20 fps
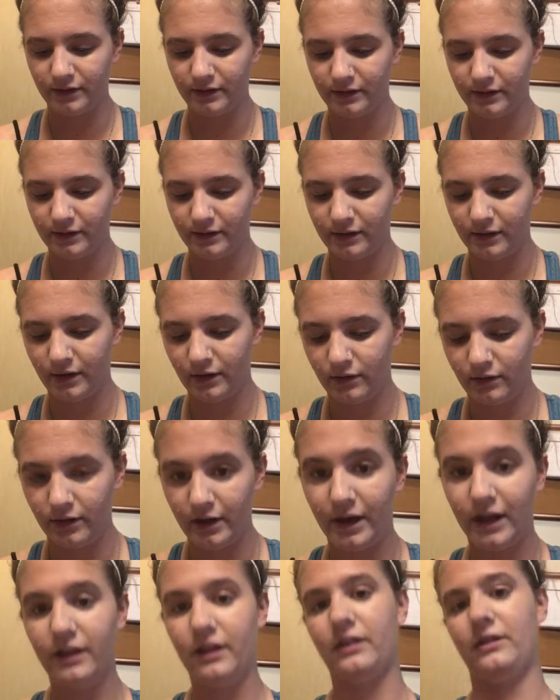this is though.
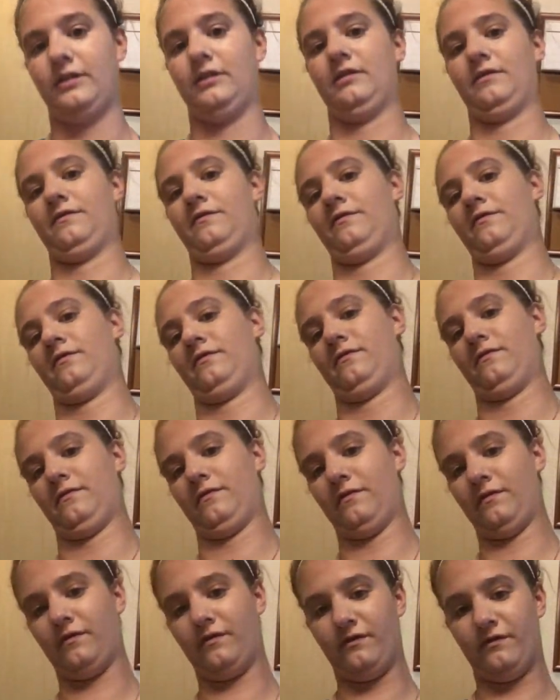And I think that's a
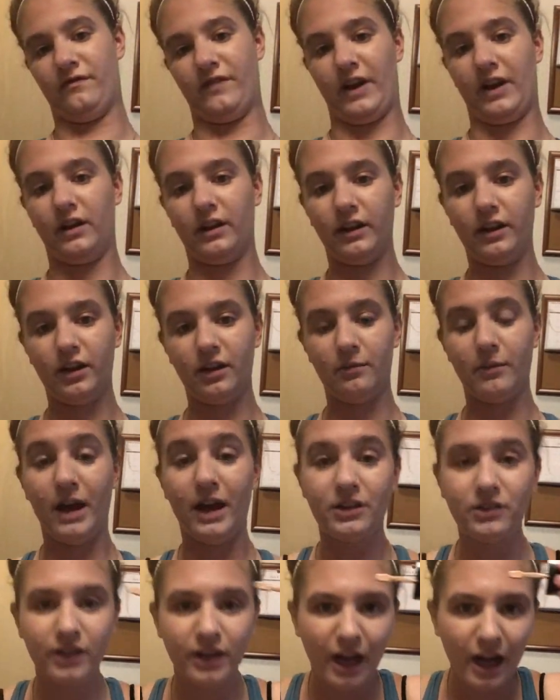fairly good
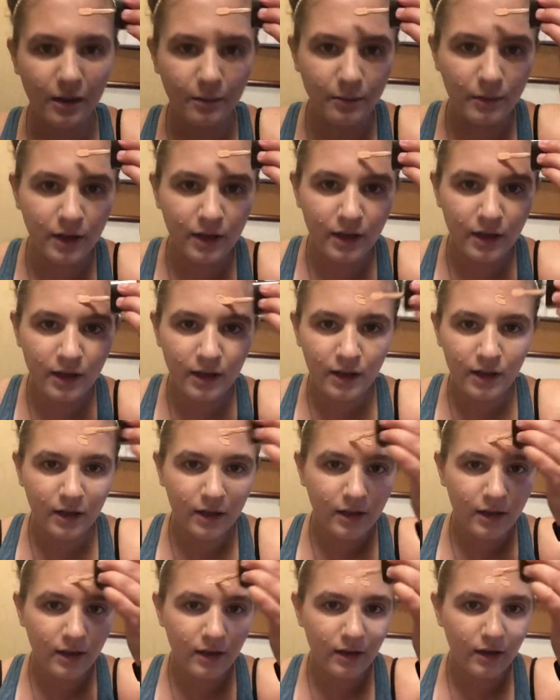match. Like I'm
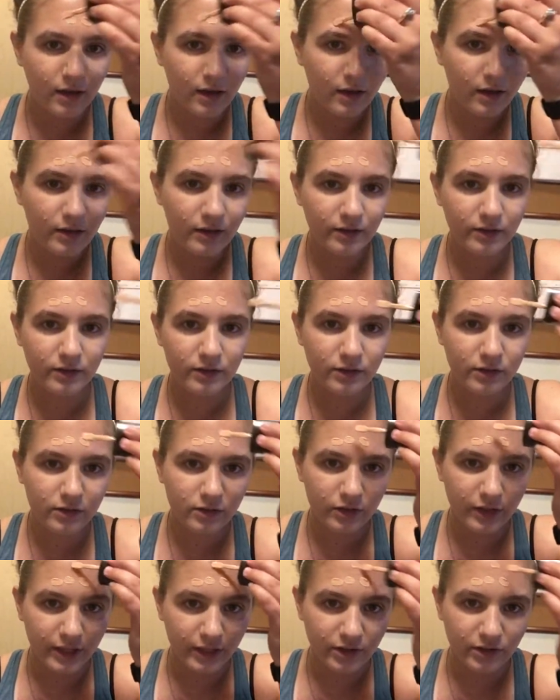
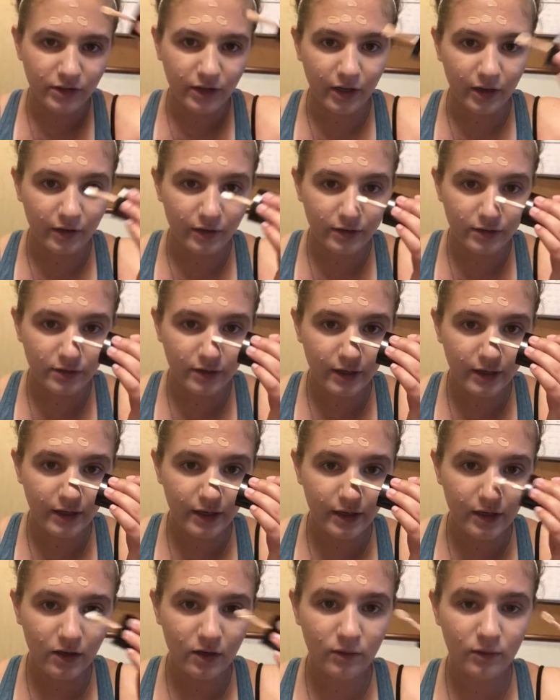strange colors right
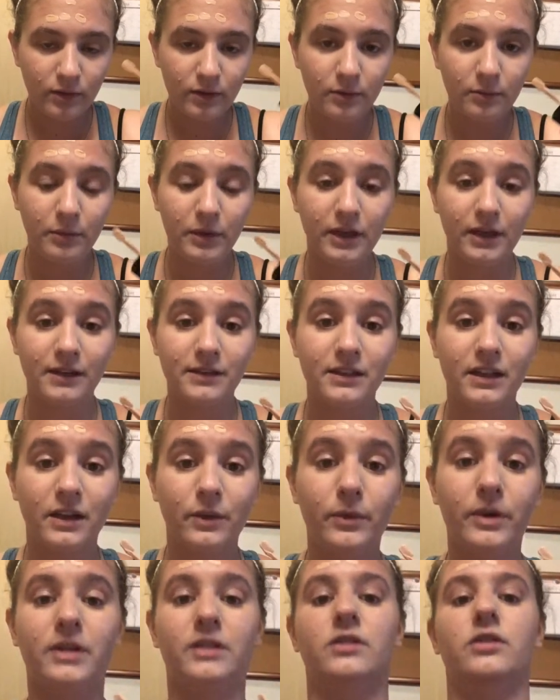now because I
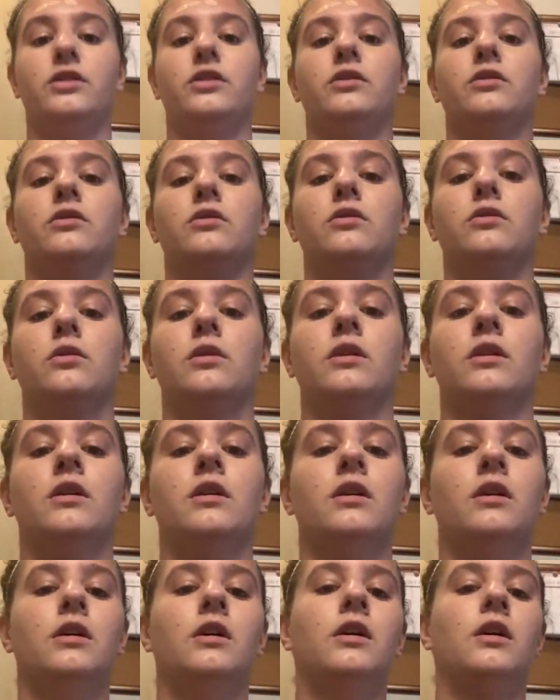went to,
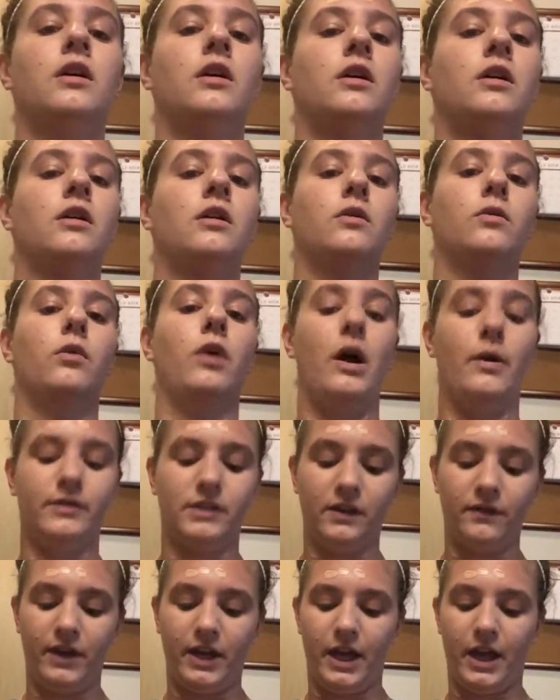well, I was
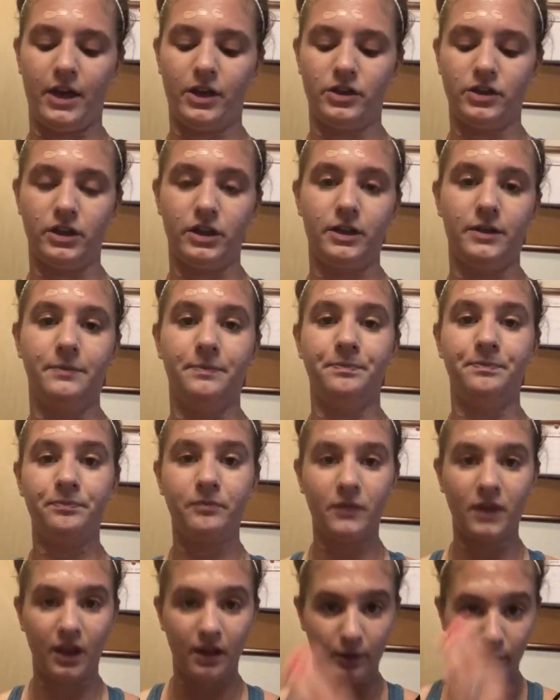on vacation and
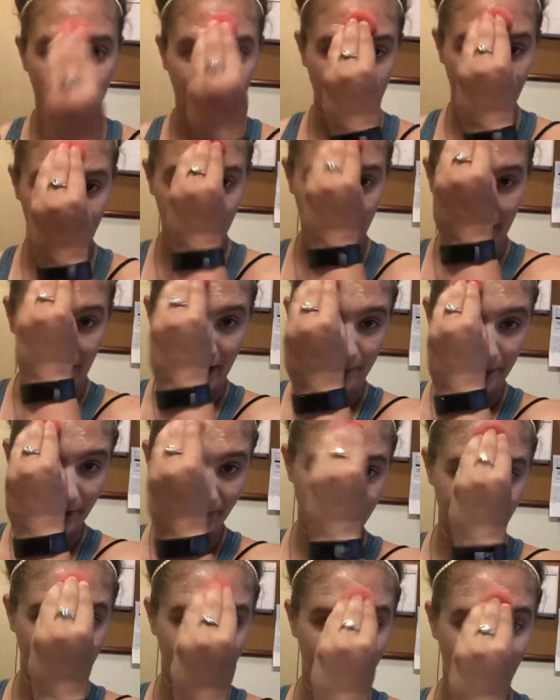then we came back, but I was at the